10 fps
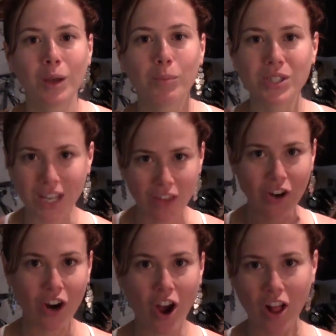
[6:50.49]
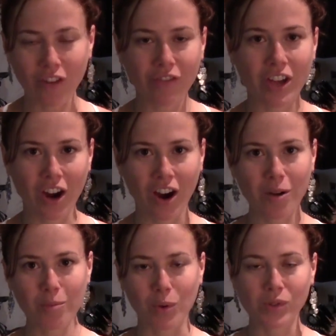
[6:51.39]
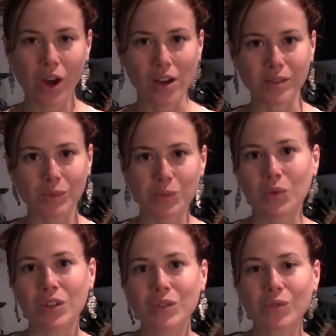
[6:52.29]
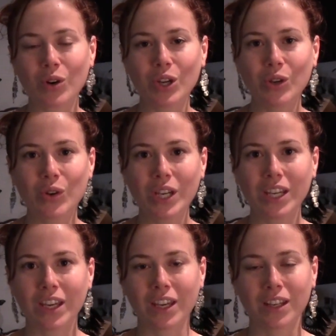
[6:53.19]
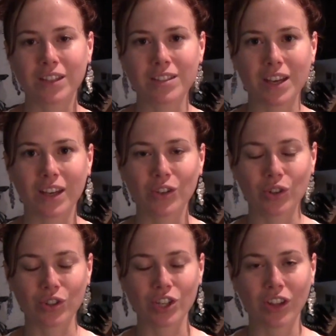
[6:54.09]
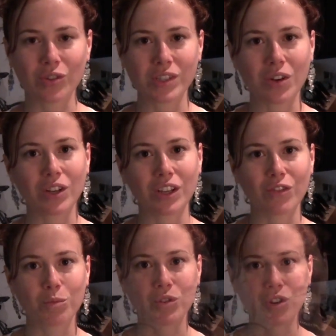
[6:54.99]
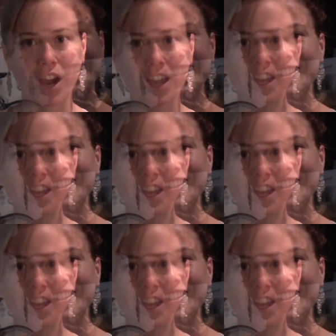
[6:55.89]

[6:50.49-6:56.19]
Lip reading: put together all of their most awesome smoothies for you, and you can check those out and give them a try.